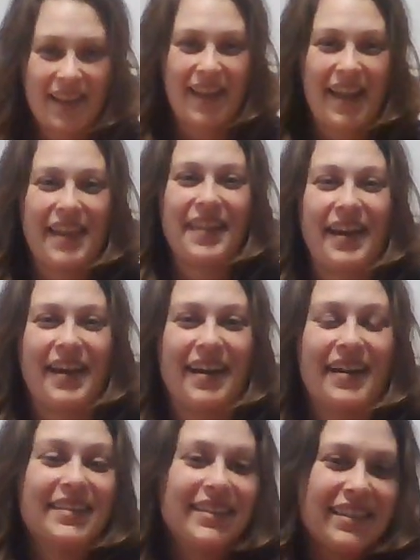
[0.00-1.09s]
Hey
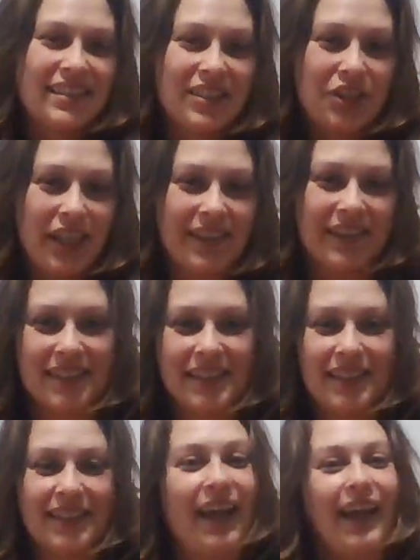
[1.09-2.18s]
there, this is Shannon.
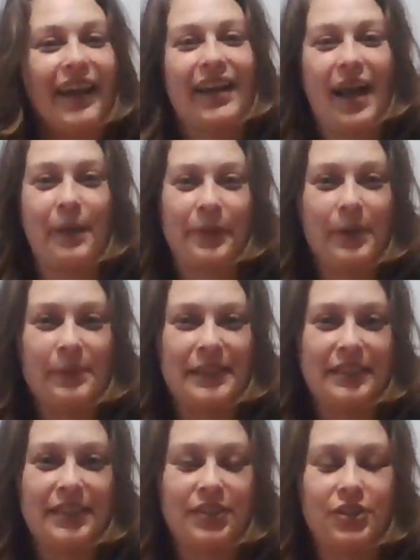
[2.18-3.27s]
Today I'm going to be
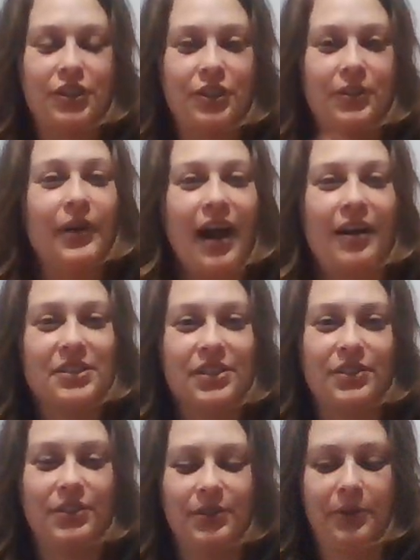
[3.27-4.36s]
teaching you how to
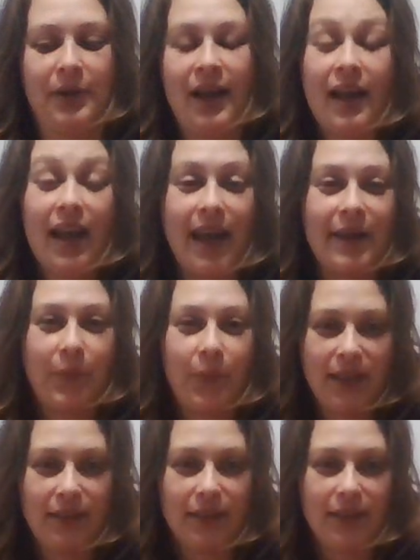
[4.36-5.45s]
do a
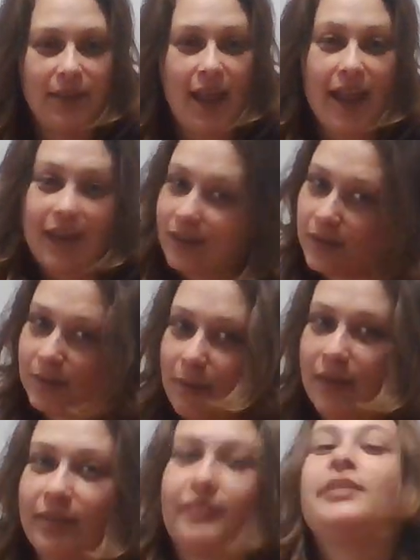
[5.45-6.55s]
weekly and
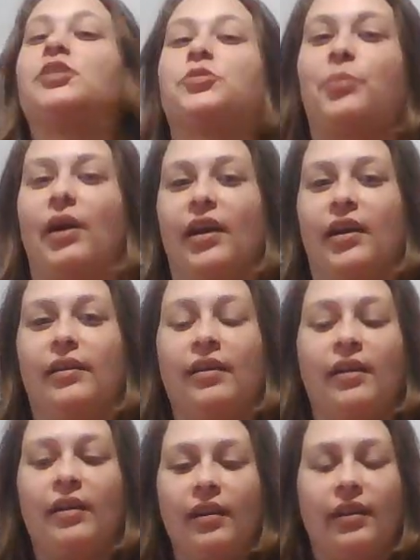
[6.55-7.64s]
monthly spread
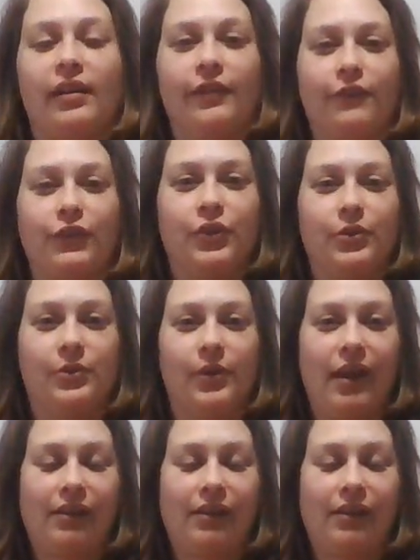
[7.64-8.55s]
if you